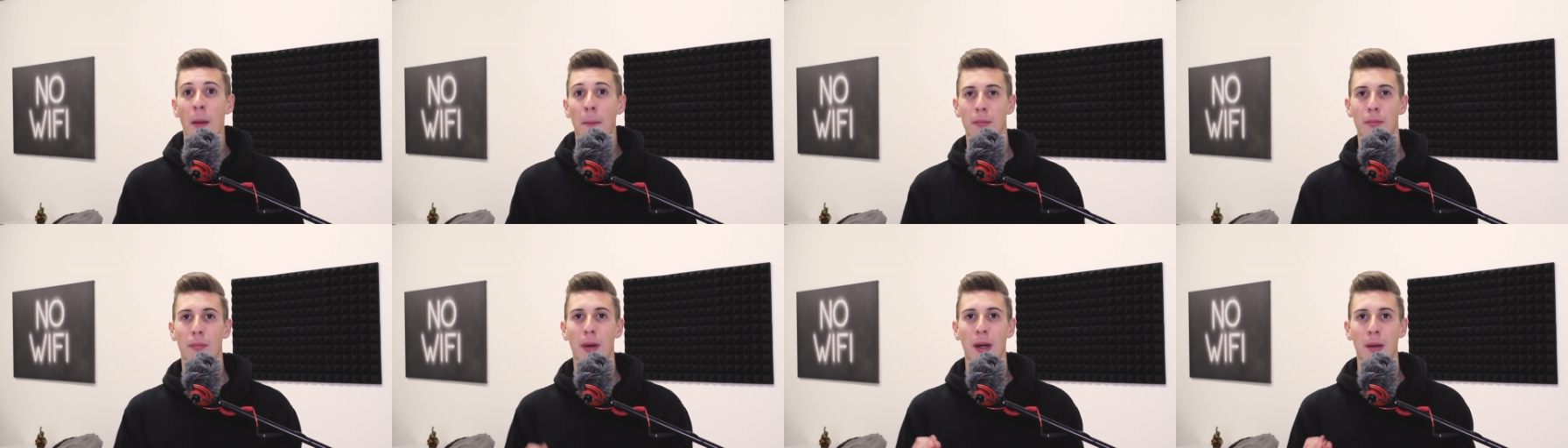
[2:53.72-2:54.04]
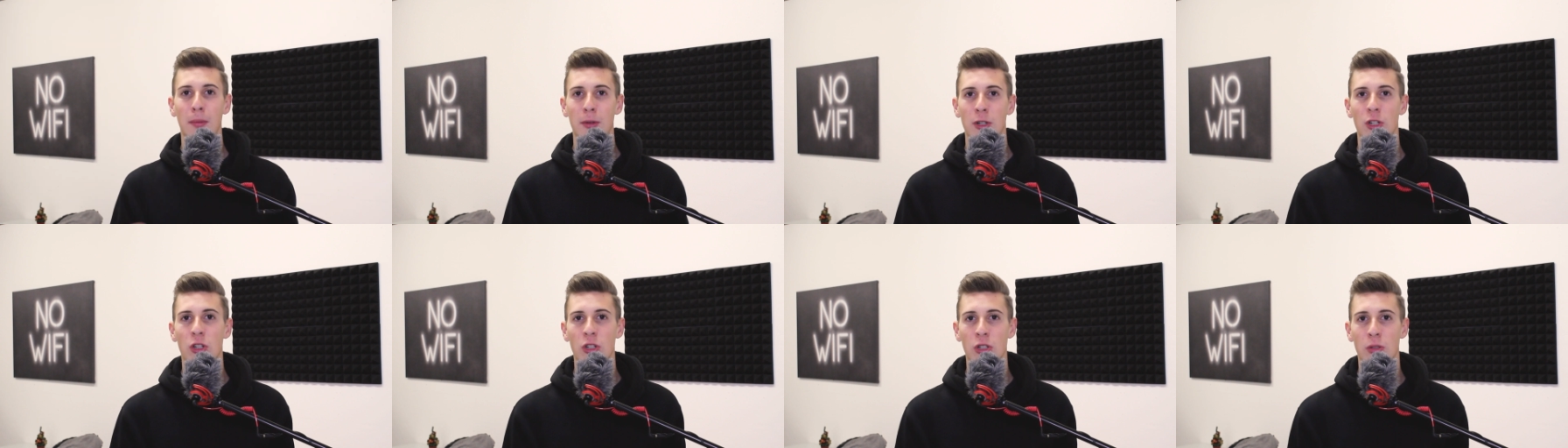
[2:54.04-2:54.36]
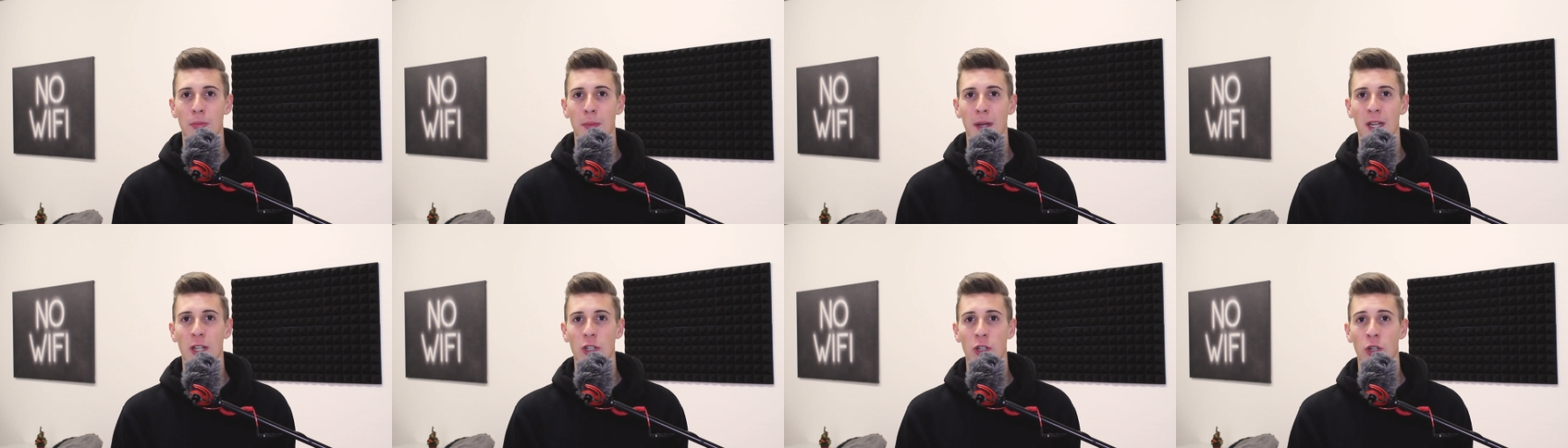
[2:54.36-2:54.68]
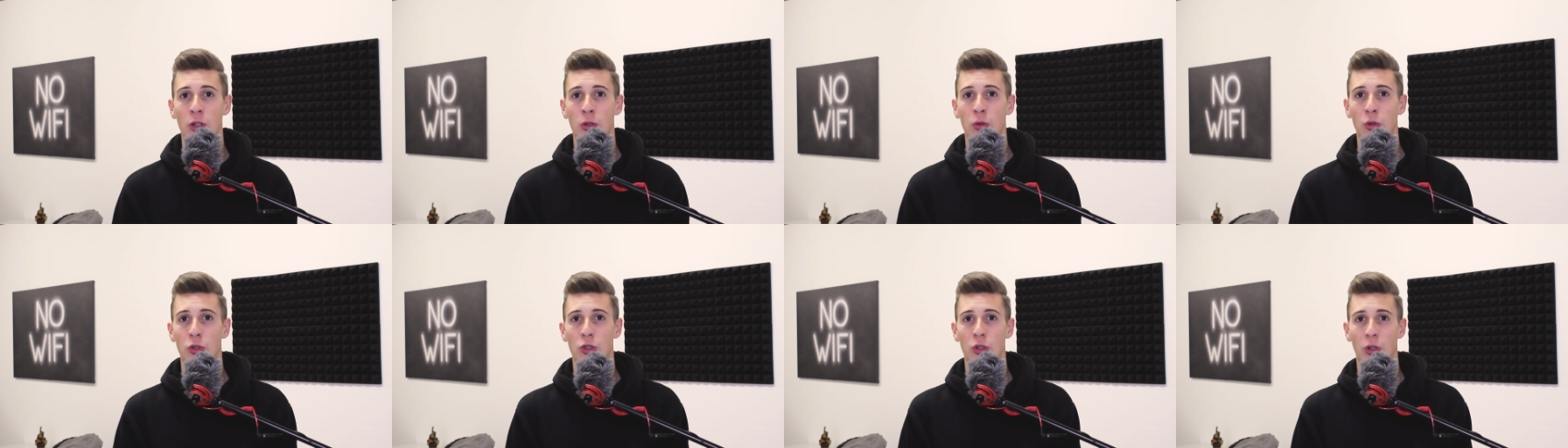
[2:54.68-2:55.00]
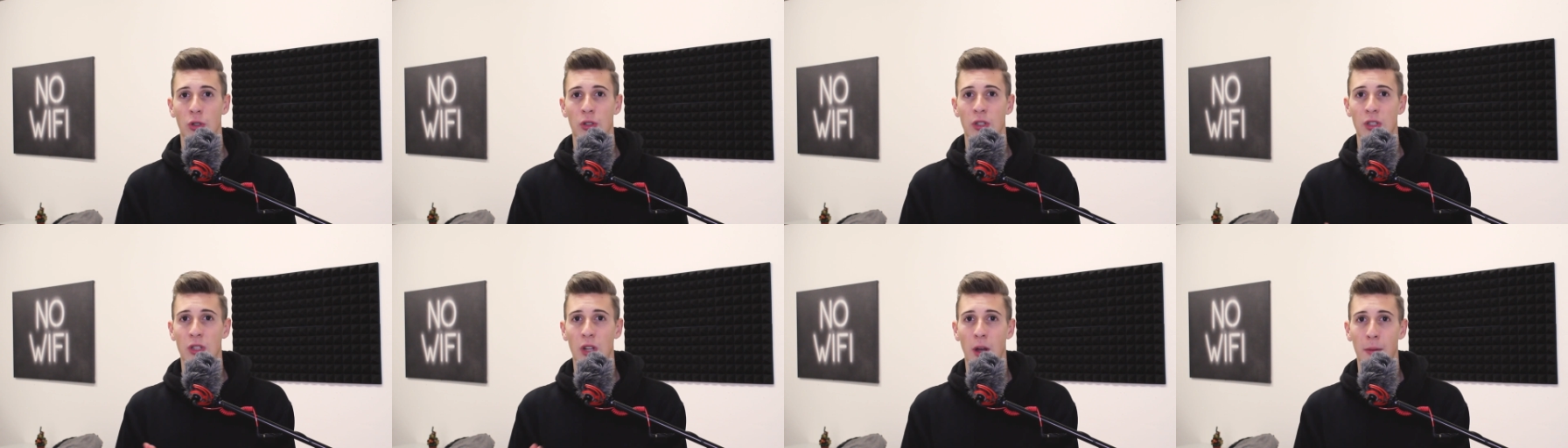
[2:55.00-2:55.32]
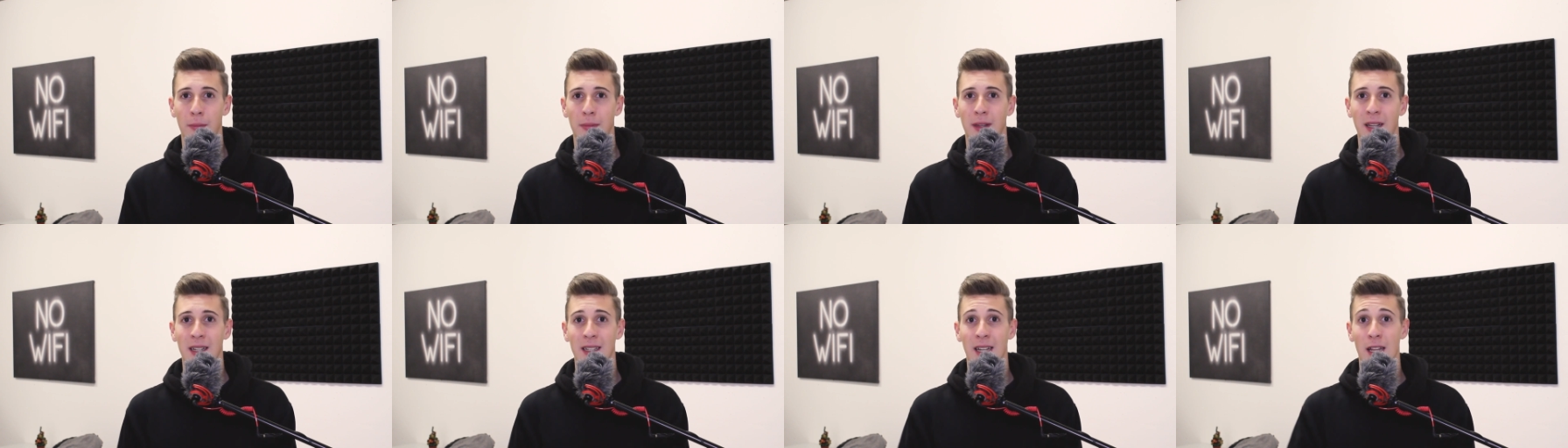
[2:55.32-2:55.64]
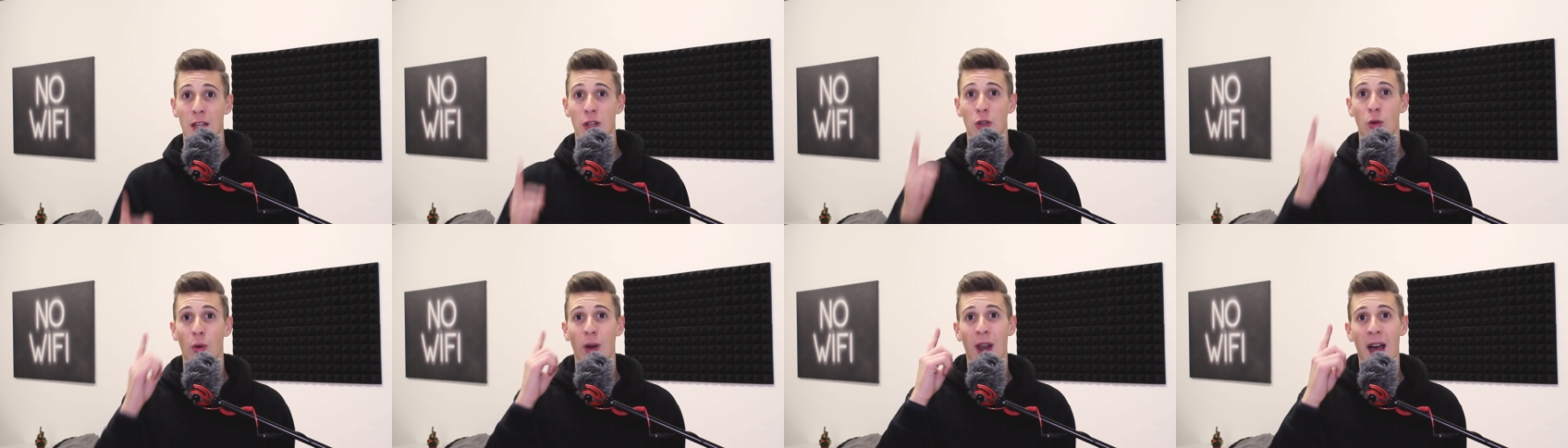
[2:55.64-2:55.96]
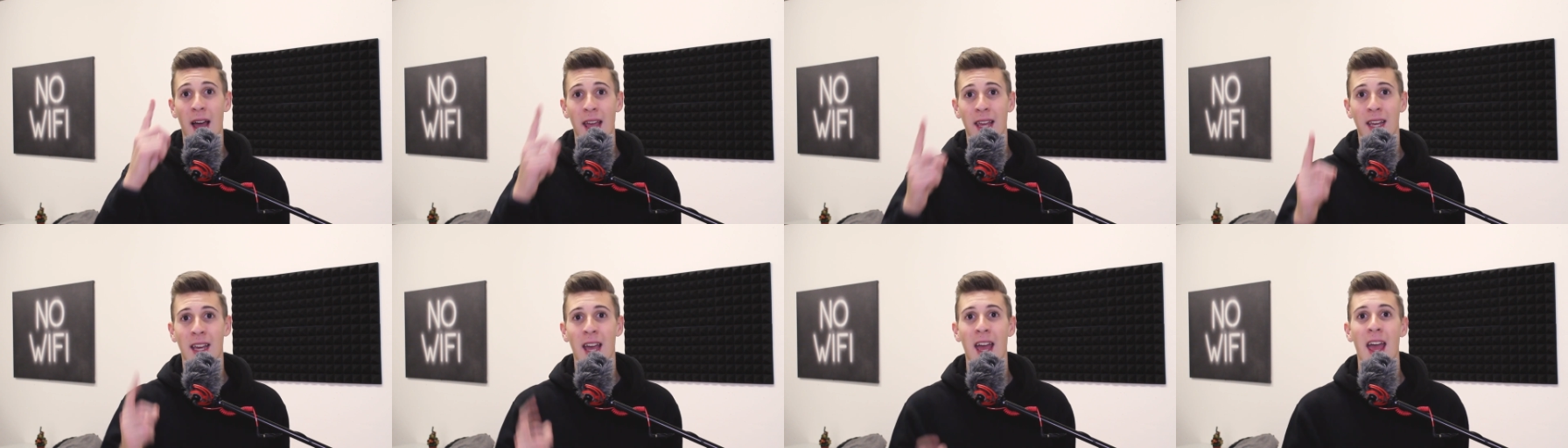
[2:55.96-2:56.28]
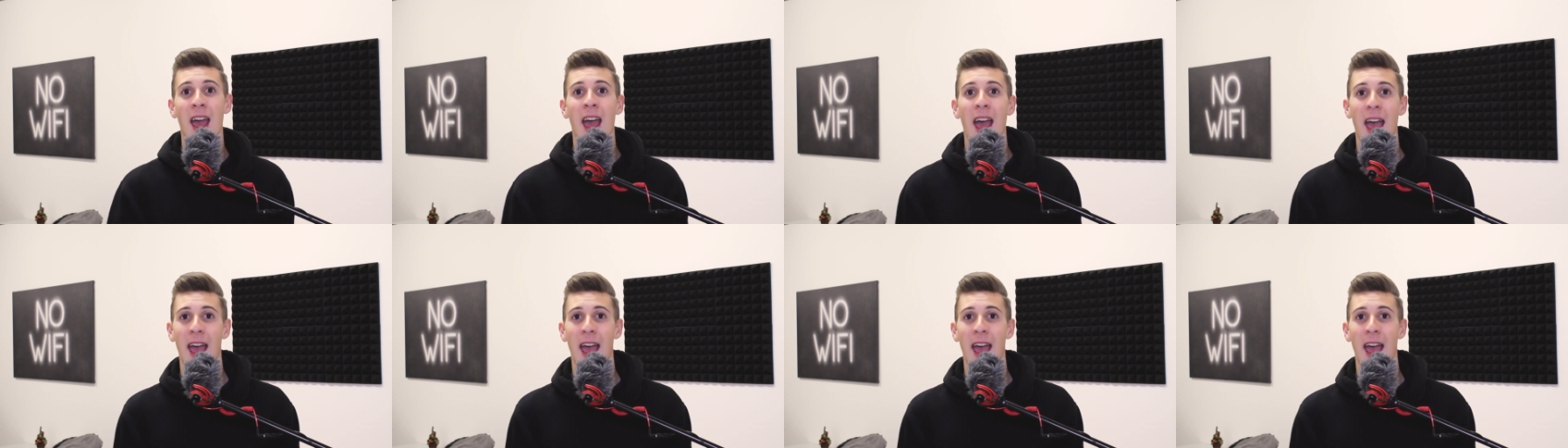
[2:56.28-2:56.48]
but just make sure to choose something that you like